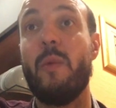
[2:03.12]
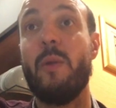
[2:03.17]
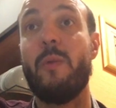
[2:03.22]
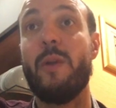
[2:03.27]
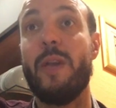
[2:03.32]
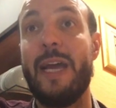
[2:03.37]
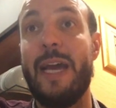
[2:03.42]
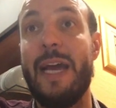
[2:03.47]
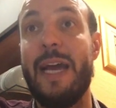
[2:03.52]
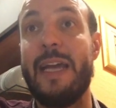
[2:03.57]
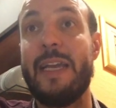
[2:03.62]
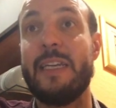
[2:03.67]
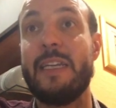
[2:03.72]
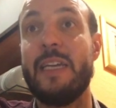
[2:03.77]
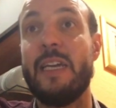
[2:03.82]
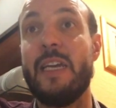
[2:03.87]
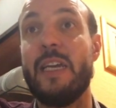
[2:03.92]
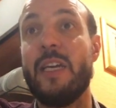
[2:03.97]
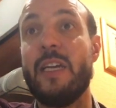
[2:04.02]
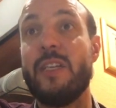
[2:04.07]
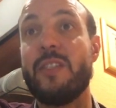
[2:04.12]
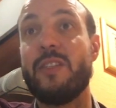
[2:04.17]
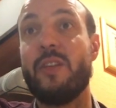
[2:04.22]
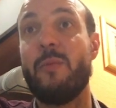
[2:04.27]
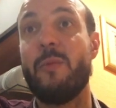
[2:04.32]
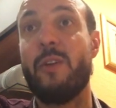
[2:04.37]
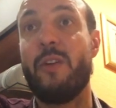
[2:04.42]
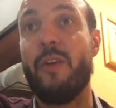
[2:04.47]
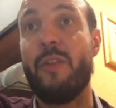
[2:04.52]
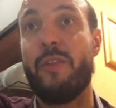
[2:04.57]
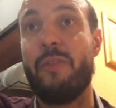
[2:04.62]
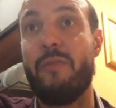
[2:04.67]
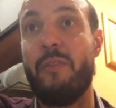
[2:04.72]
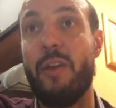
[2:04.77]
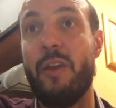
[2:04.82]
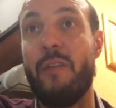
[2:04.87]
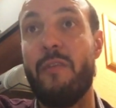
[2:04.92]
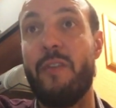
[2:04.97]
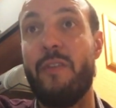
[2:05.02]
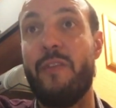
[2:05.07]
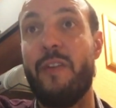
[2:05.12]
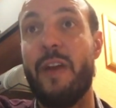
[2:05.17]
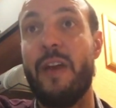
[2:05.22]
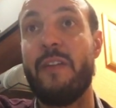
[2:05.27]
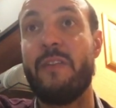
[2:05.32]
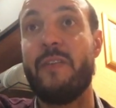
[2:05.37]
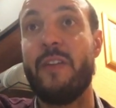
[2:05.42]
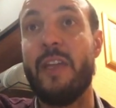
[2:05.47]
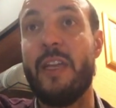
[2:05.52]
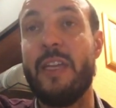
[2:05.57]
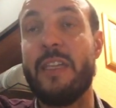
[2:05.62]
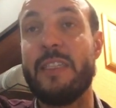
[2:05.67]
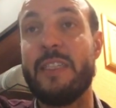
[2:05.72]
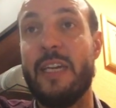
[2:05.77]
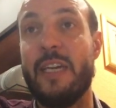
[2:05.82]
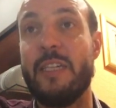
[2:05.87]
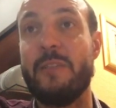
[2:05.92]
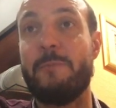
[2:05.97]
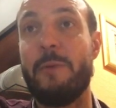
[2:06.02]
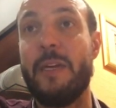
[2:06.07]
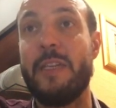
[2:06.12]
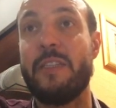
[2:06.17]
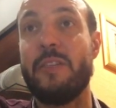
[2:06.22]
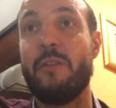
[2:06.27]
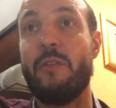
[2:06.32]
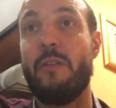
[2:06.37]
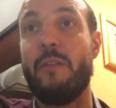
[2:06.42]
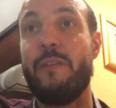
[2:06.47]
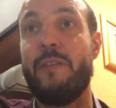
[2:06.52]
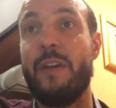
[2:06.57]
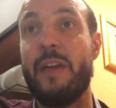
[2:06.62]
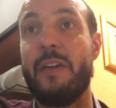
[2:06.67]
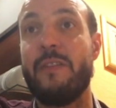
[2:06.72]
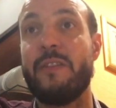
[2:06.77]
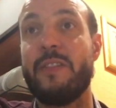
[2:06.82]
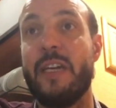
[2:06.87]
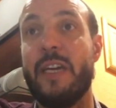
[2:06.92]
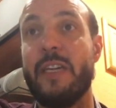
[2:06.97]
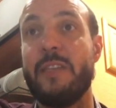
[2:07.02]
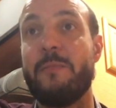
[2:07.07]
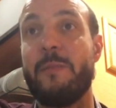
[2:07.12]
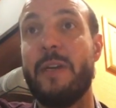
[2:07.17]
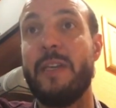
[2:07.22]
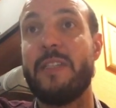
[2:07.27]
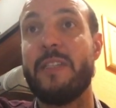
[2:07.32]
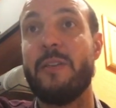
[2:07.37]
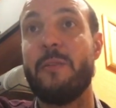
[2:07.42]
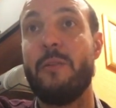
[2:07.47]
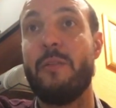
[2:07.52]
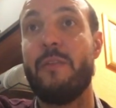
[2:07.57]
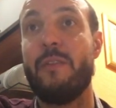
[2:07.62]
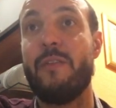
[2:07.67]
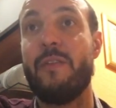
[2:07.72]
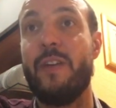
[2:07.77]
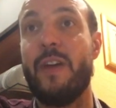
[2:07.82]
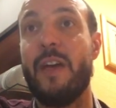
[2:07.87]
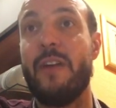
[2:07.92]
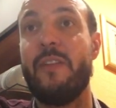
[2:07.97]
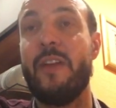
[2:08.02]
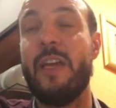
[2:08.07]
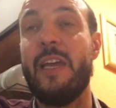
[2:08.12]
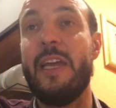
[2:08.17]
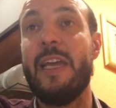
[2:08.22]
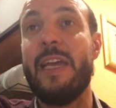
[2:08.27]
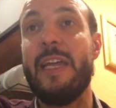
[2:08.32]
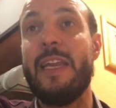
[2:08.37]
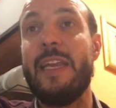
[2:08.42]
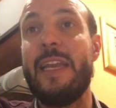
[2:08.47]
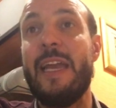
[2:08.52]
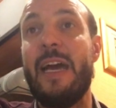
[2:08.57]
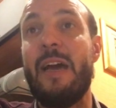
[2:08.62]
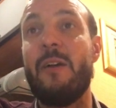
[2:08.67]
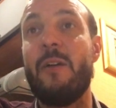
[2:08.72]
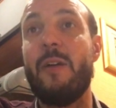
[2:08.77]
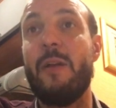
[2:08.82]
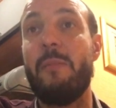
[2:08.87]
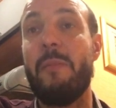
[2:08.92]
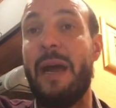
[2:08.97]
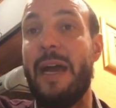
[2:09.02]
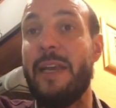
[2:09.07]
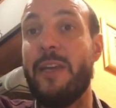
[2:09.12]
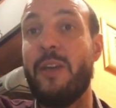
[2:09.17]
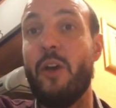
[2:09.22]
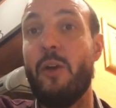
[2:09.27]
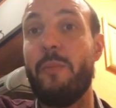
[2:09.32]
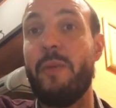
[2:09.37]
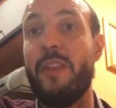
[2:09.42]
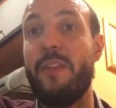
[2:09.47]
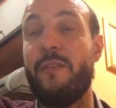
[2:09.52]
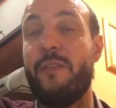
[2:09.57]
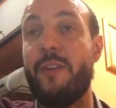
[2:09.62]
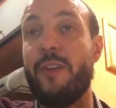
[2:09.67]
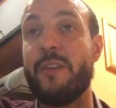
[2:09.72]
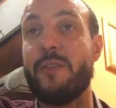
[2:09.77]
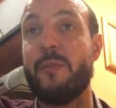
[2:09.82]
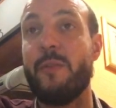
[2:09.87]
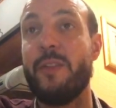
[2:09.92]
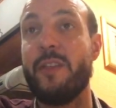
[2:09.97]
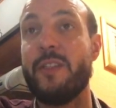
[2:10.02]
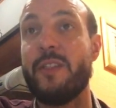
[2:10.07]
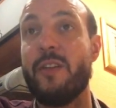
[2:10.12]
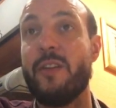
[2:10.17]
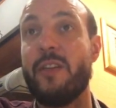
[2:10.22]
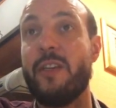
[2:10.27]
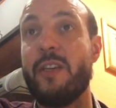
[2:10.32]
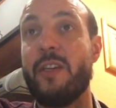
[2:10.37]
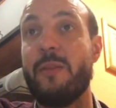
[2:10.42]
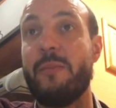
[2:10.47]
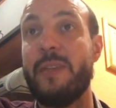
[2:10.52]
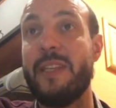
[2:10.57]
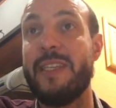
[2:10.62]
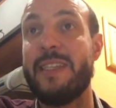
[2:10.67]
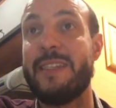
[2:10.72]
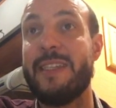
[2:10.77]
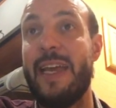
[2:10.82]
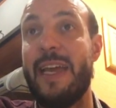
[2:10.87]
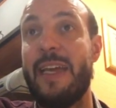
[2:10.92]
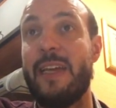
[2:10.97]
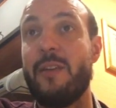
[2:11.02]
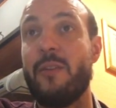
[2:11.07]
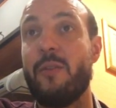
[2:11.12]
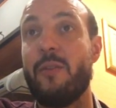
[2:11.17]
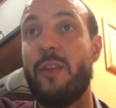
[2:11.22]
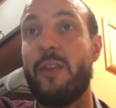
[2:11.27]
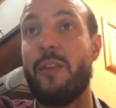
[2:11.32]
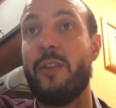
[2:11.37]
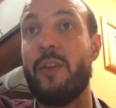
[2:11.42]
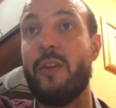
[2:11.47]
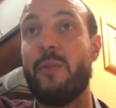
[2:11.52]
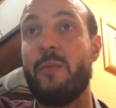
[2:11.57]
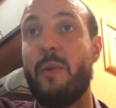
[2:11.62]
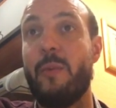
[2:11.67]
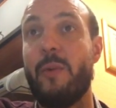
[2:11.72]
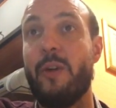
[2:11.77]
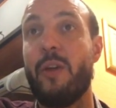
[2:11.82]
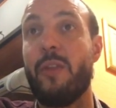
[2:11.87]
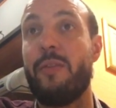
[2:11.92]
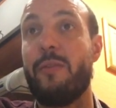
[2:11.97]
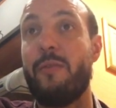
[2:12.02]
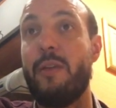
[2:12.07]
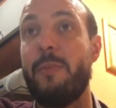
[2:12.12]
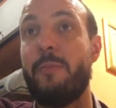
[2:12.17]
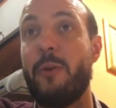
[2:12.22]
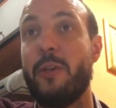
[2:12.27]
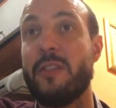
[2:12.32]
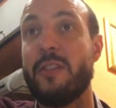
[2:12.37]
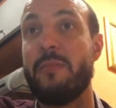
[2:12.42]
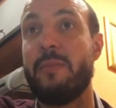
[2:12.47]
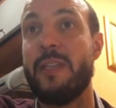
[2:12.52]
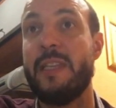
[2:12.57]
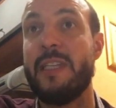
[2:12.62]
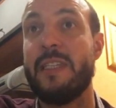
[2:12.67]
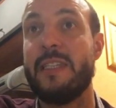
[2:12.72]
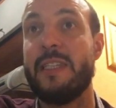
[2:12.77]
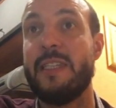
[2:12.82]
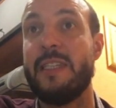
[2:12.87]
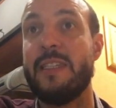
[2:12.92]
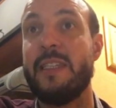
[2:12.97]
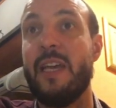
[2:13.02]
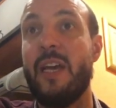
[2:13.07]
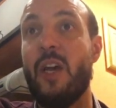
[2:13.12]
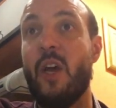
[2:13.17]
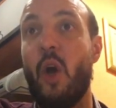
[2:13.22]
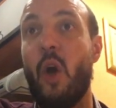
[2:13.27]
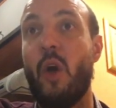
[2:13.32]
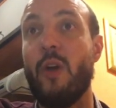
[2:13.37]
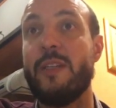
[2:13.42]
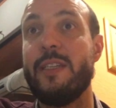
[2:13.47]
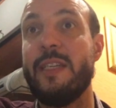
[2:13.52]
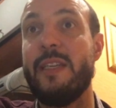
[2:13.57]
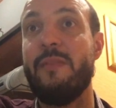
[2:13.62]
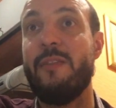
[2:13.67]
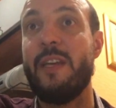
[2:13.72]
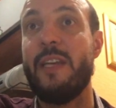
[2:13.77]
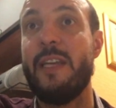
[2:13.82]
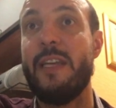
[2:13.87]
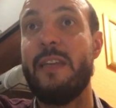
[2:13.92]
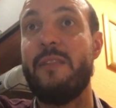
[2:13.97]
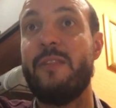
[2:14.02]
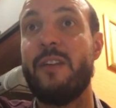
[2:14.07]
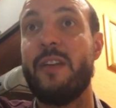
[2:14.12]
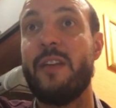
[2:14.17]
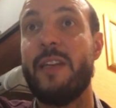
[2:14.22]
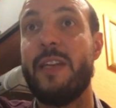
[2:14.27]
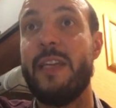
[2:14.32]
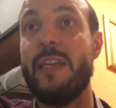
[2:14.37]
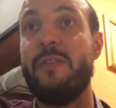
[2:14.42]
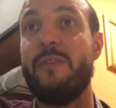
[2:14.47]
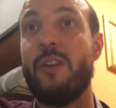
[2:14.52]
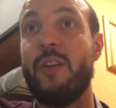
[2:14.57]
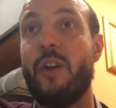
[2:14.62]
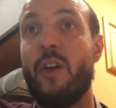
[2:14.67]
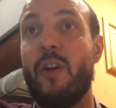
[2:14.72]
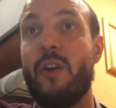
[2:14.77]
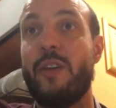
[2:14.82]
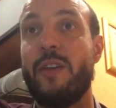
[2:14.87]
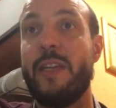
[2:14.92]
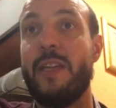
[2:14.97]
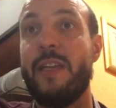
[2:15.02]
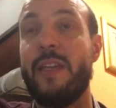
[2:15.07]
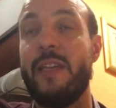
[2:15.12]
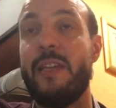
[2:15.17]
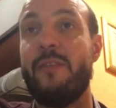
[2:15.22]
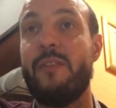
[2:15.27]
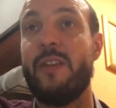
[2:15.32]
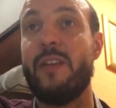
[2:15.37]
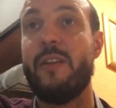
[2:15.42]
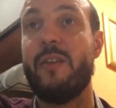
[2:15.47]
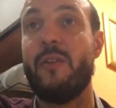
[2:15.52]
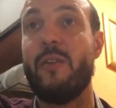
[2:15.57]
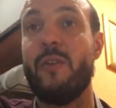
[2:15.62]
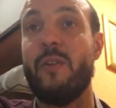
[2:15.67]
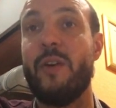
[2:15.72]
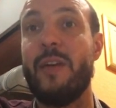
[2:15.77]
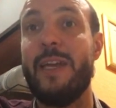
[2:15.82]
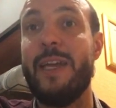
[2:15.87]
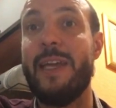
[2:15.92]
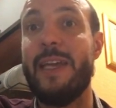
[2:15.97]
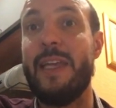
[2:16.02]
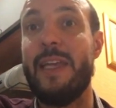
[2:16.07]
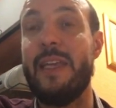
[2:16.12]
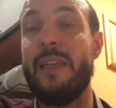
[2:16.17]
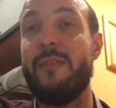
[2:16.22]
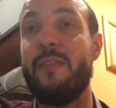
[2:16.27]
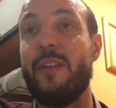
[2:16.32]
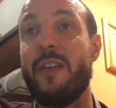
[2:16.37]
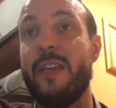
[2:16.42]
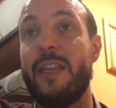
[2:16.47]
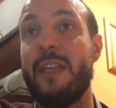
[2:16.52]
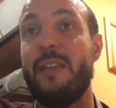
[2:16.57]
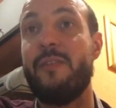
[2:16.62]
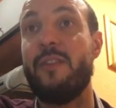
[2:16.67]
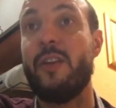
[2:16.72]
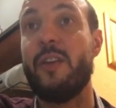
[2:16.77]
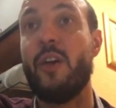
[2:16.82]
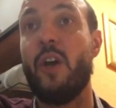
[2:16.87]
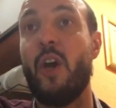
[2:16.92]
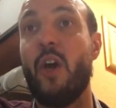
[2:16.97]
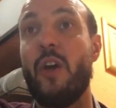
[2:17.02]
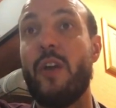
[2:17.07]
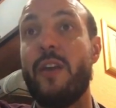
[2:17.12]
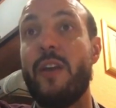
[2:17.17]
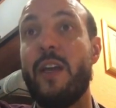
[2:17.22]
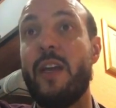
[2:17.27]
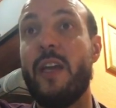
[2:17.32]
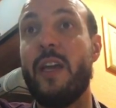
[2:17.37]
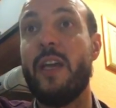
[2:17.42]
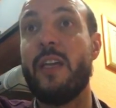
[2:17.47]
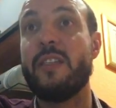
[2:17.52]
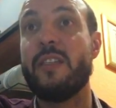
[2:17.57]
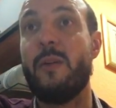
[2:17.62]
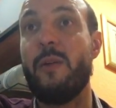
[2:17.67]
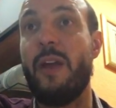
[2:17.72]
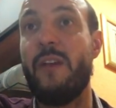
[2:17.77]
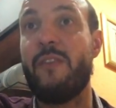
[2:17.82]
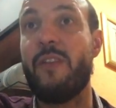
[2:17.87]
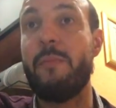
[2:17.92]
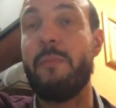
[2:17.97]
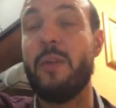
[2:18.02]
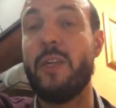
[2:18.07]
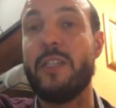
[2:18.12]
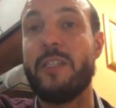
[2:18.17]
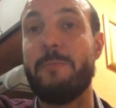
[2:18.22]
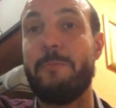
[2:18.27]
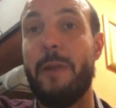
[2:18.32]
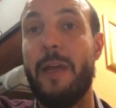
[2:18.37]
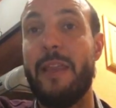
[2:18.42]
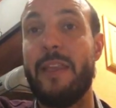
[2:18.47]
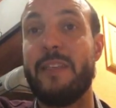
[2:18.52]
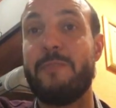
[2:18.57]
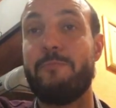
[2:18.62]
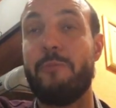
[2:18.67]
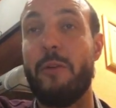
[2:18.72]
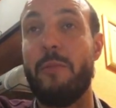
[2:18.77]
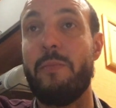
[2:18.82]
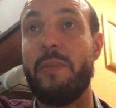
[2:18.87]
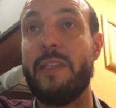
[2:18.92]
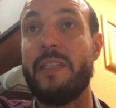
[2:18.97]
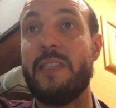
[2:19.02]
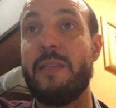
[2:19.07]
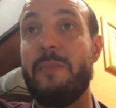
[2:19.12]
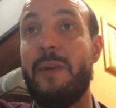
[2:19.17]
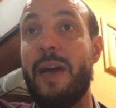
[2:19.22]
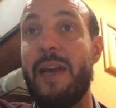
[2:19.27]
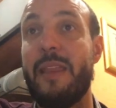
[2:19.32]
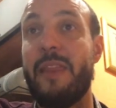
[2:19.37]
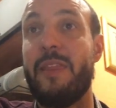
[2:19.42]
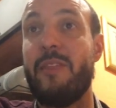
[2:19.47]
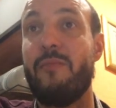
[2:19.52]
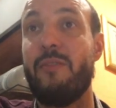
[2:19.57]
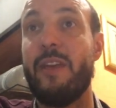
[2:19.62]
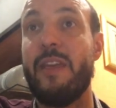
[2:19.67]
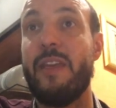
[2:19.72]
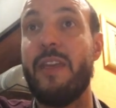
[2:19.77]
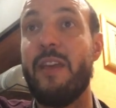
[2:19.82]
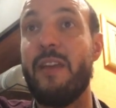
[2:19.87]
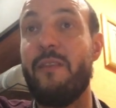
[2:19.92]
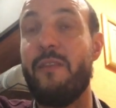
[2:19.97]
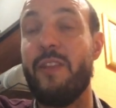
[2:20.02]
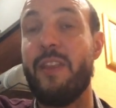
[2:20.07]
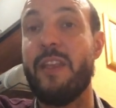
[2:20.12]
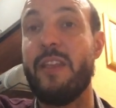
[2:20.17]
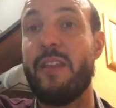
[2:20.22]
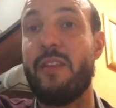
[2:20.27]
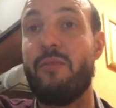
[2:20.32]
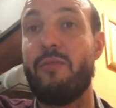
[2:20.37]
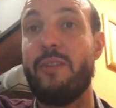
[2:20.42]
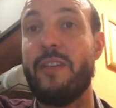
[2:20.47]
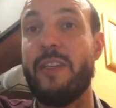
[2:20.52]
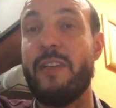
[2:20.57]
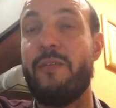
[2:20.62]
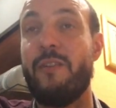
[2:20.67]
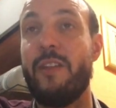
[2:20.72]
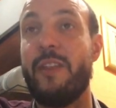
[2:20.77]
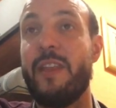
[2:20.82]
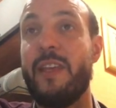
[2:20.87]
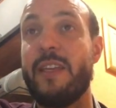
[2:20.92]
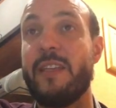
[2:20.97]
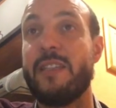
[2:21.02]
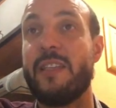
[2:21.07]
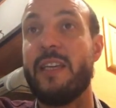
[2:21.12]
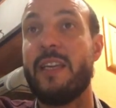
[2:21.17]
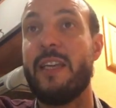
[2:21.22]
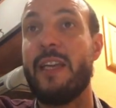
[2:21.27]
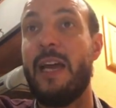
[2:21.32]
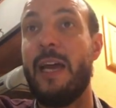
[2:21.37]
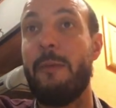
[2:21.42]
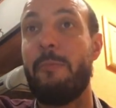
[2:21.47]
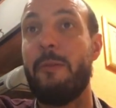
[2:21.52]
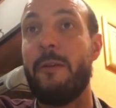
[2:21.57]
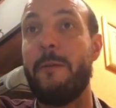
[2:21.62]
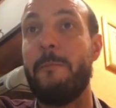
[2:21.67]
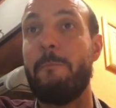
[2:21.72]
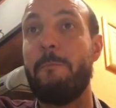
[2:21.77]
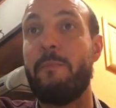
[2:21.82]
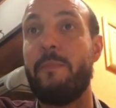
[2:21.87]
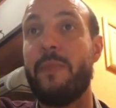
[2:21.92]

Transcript: we would add. So we've got 3 over 5 times by 2 over 5 times by 2 over 5. Now, it might not be the first one that's odd. It could be the second or the third one. We've got three possibilities. Odd, even, even, even, odd, even, or even, even, odd. So we have to multiply this probability by 3 for these three different things that can happen.